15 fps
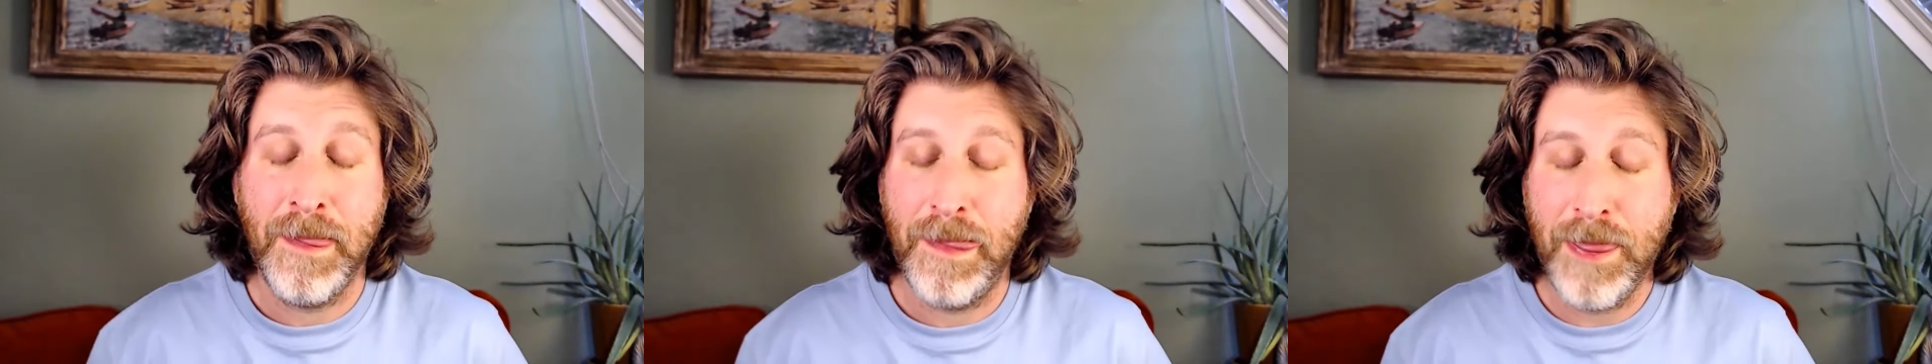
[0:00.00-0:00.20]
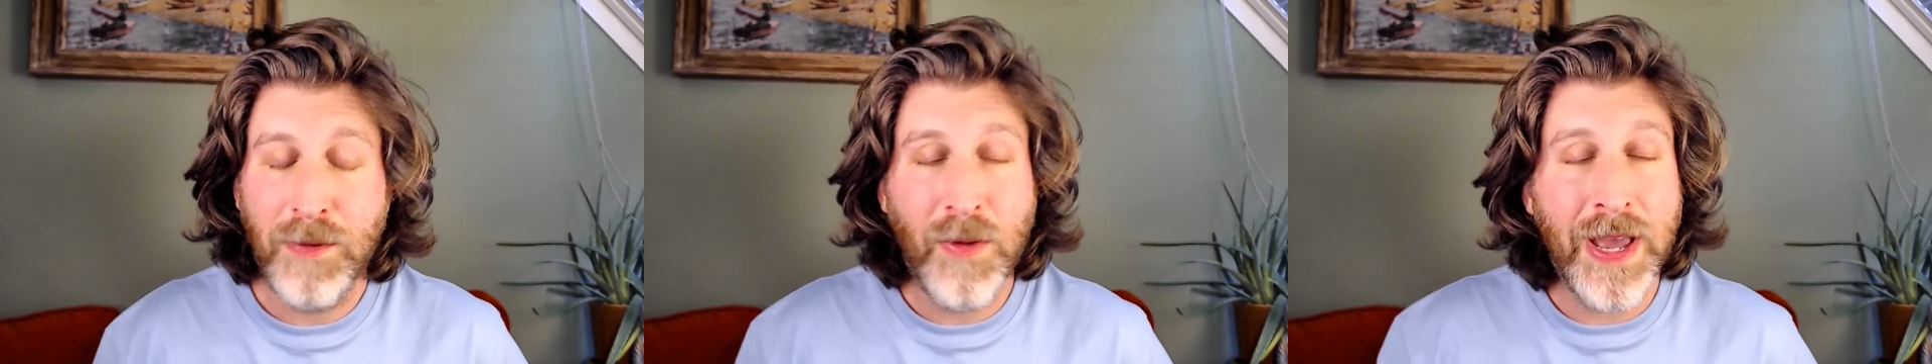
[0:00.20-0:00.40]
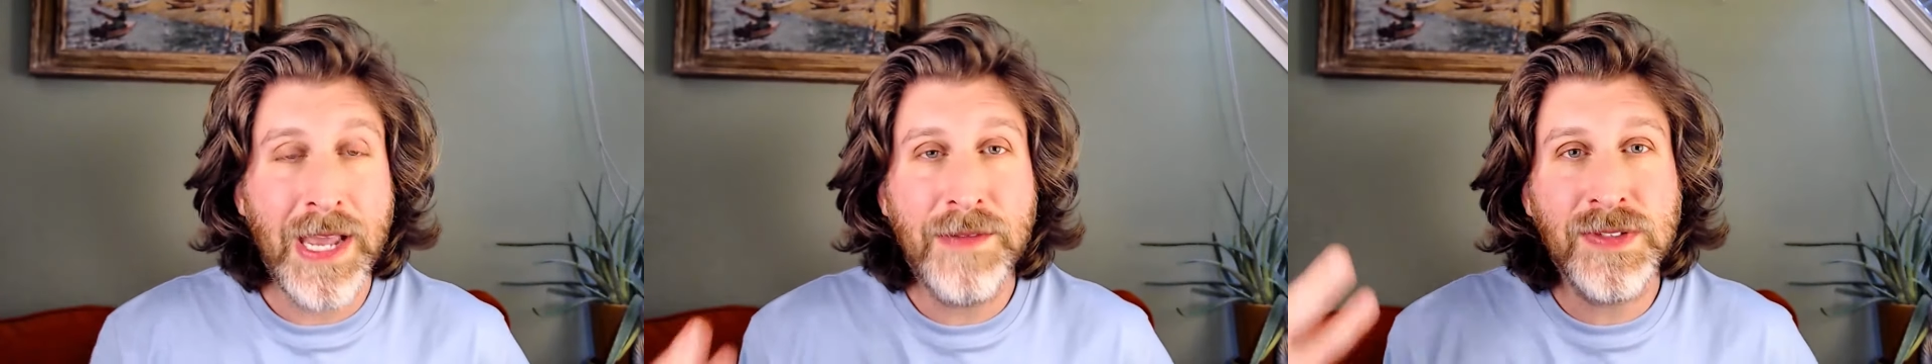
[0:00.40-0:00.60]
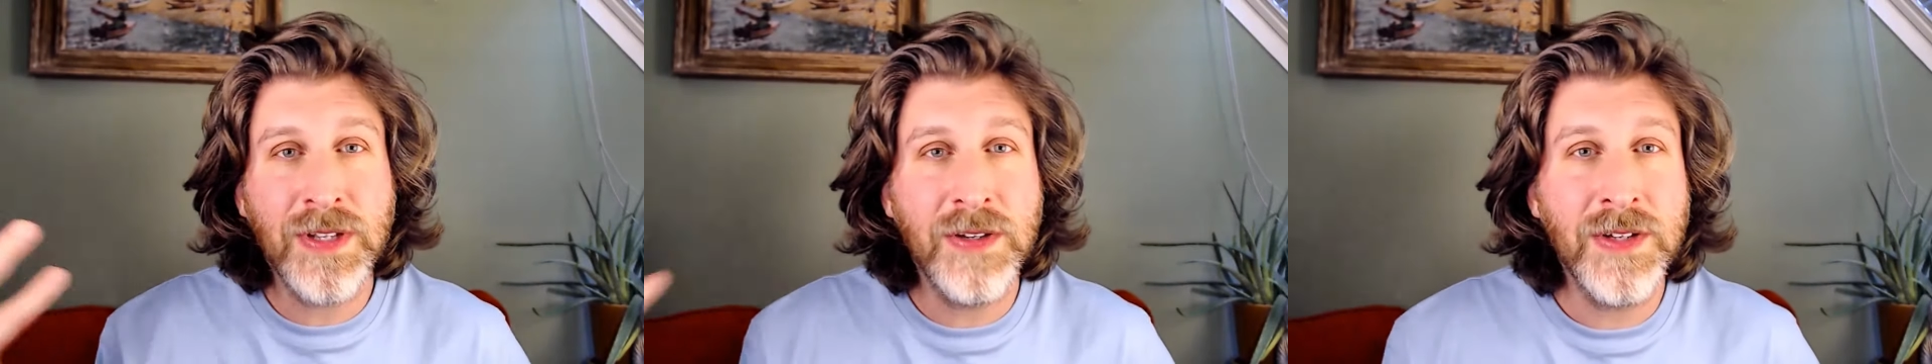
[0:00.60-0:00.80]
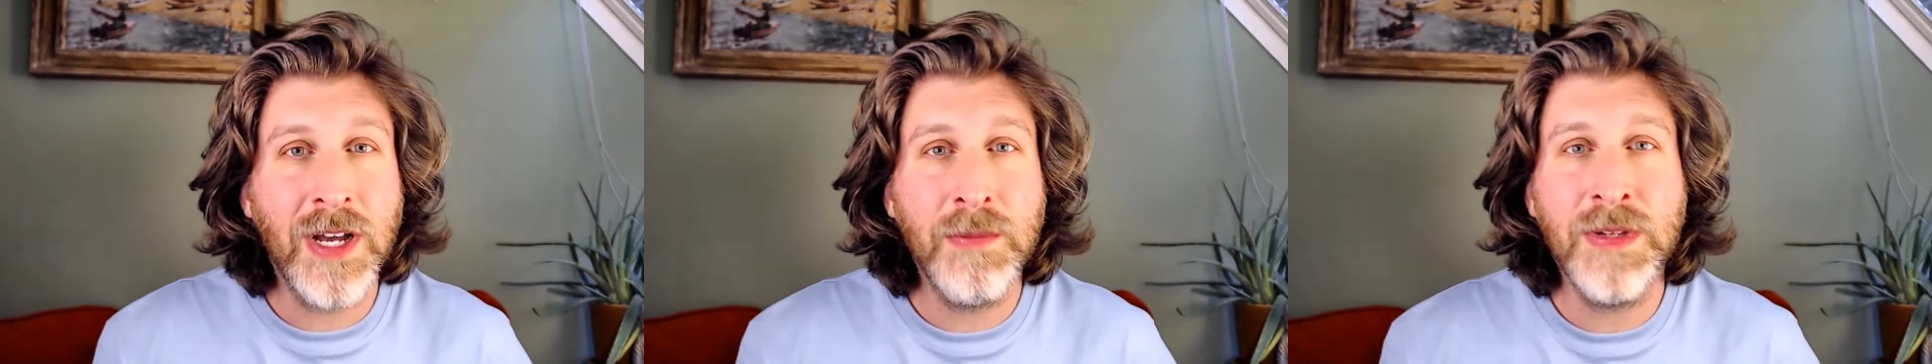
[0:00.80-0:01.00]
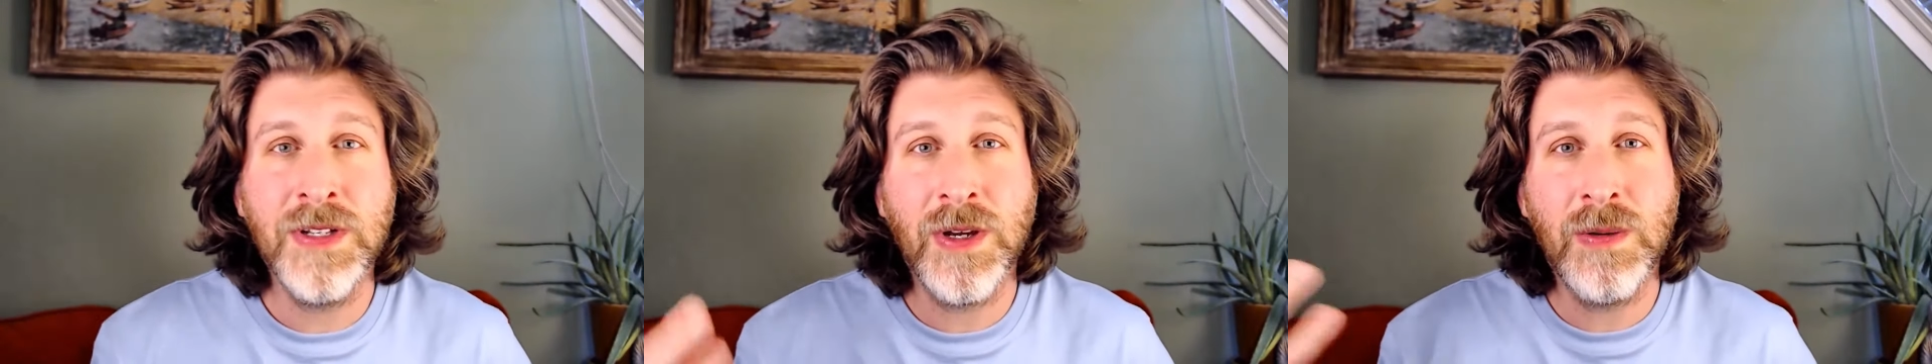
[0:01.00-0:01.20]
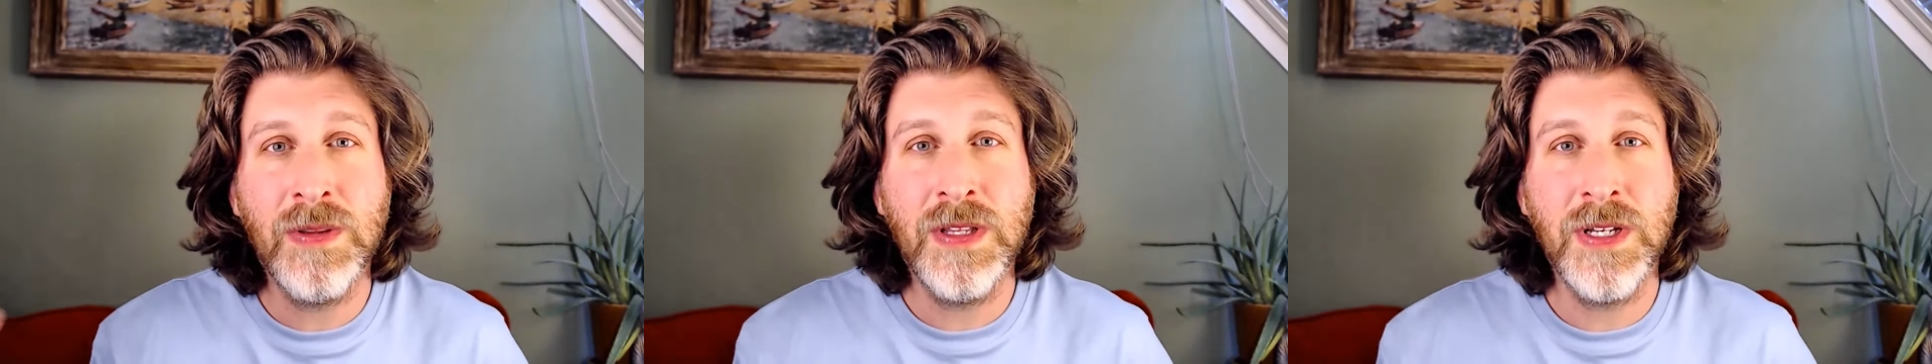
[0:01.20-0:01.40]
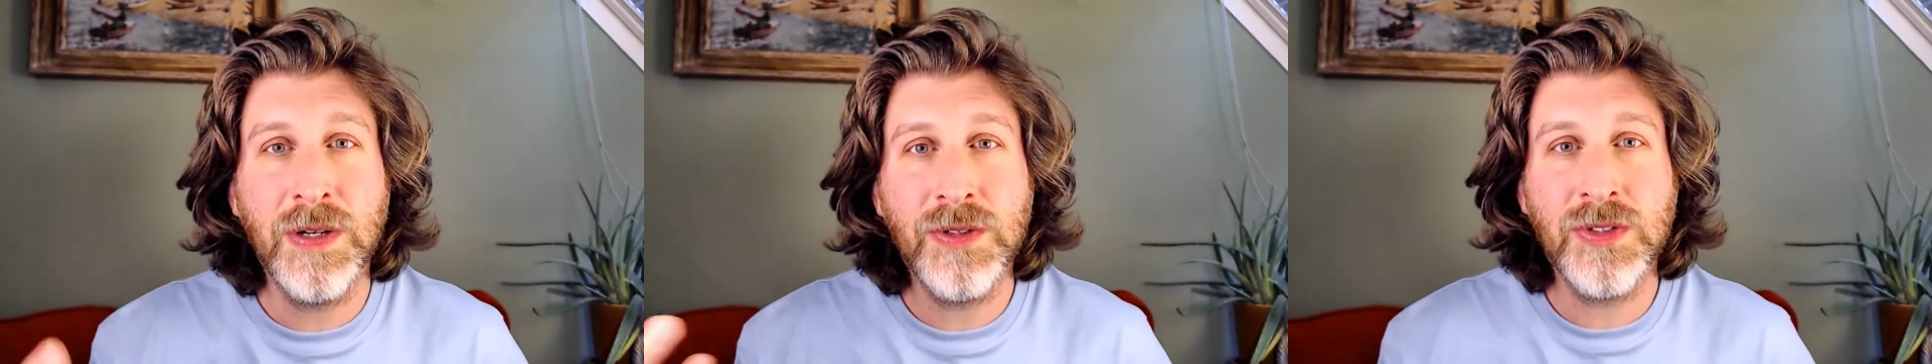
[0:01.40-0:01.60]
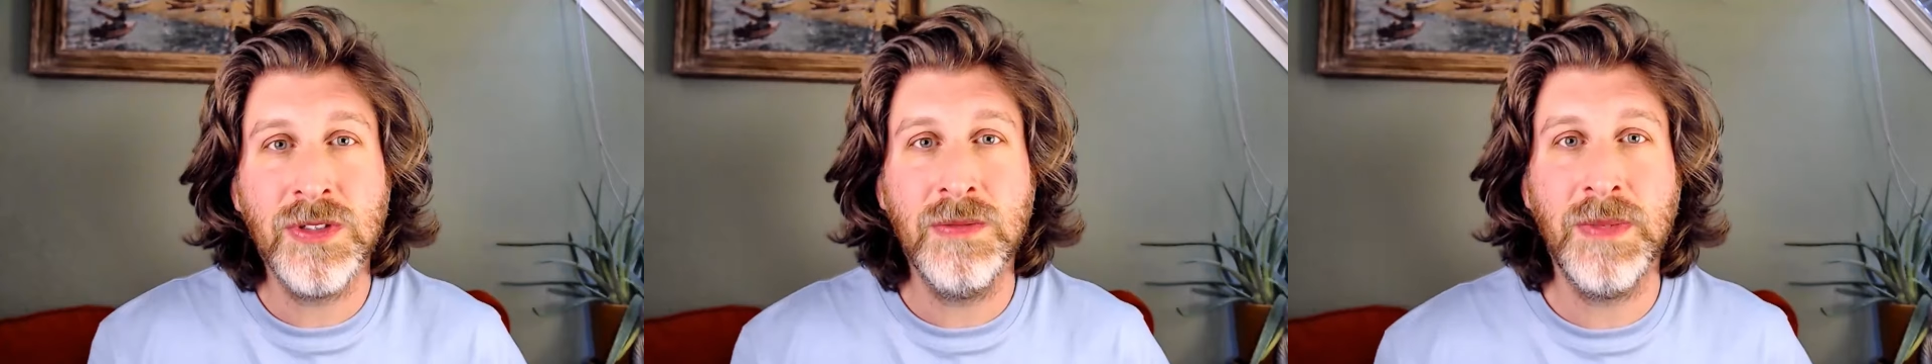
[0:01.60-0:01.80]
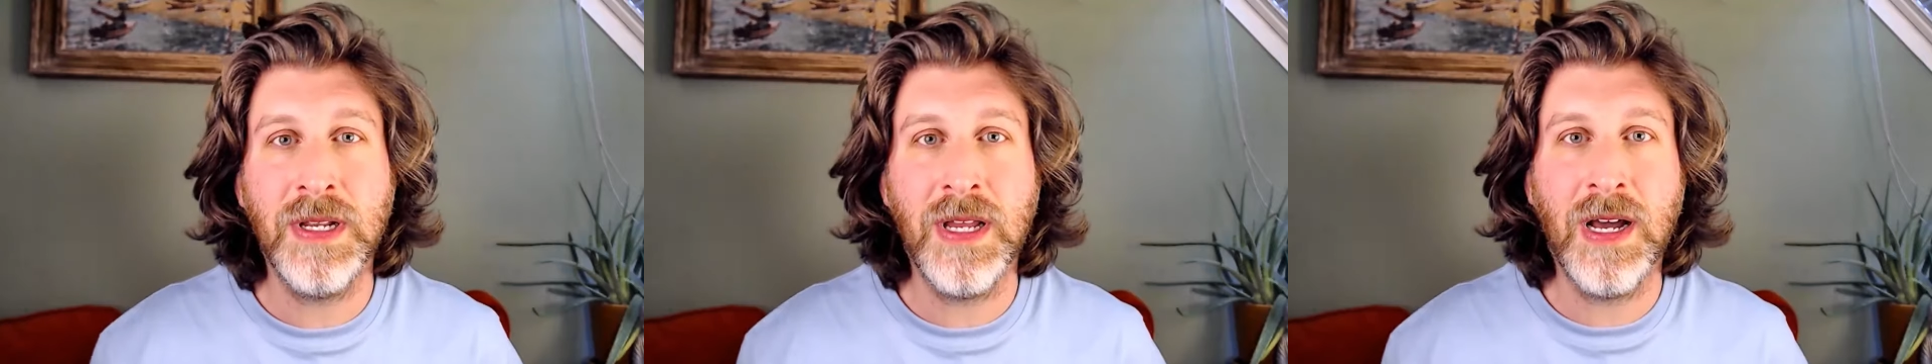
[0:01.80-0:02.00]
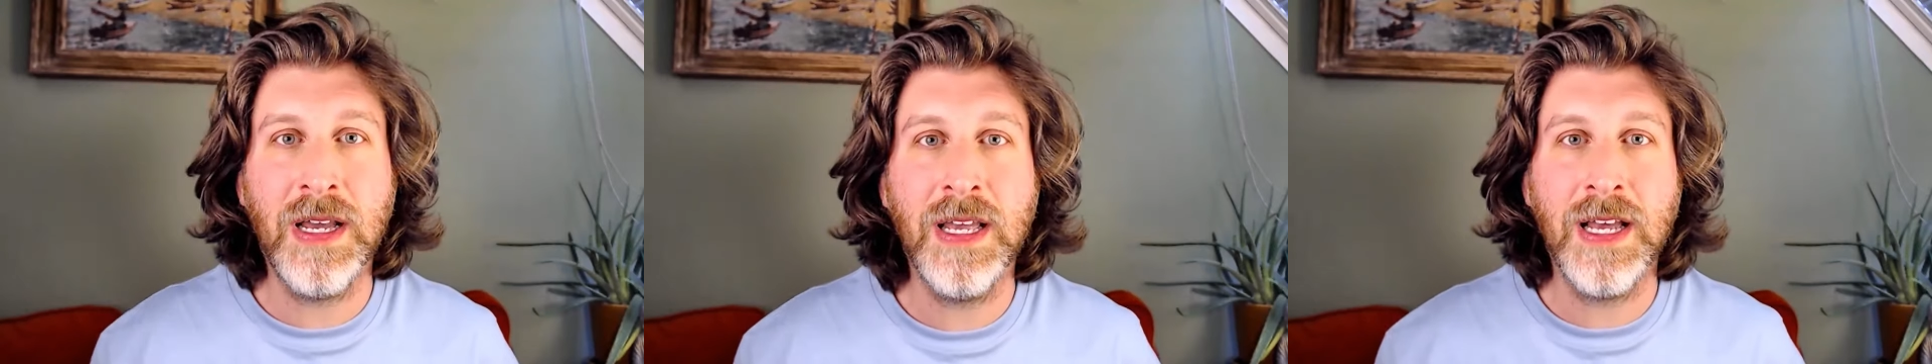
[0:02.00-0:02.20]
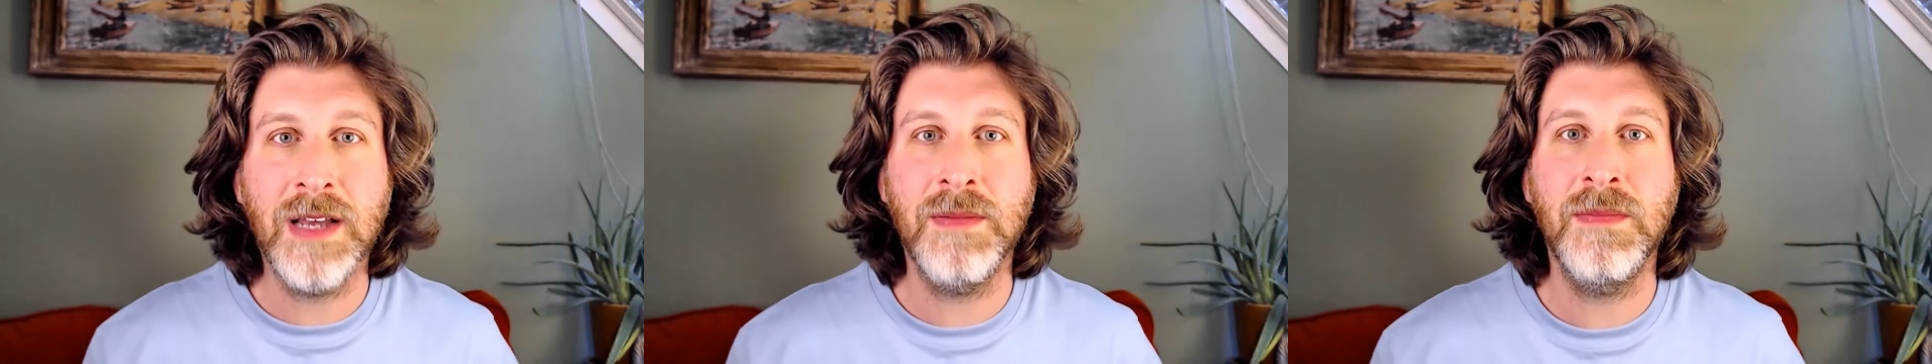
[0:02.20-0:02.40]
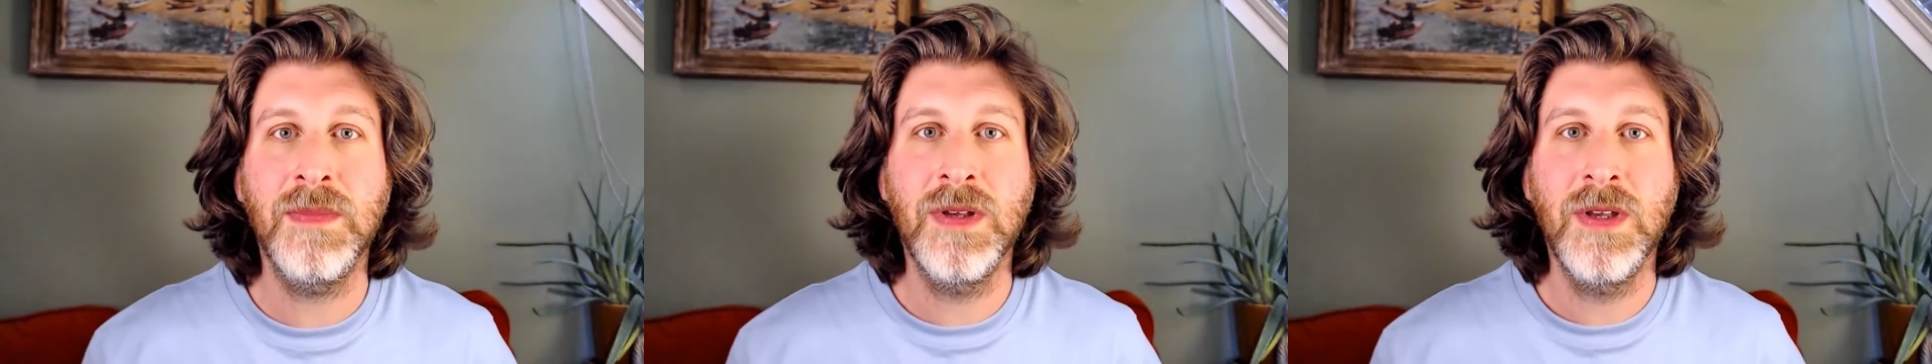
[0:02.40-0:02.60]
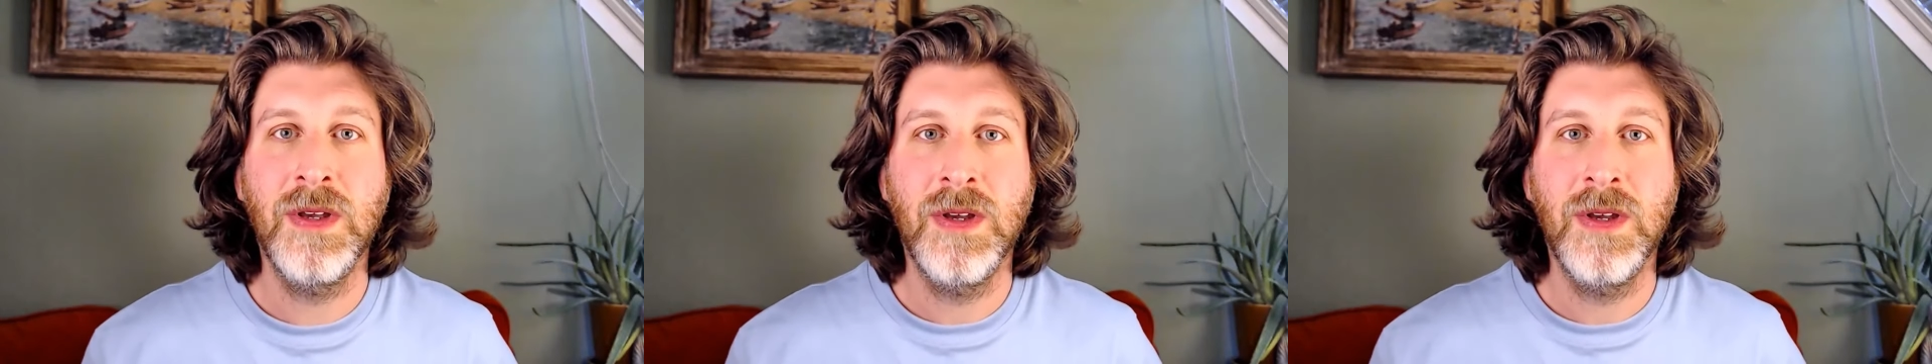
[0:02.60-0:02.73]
The waves can come and go in the ocean, but I am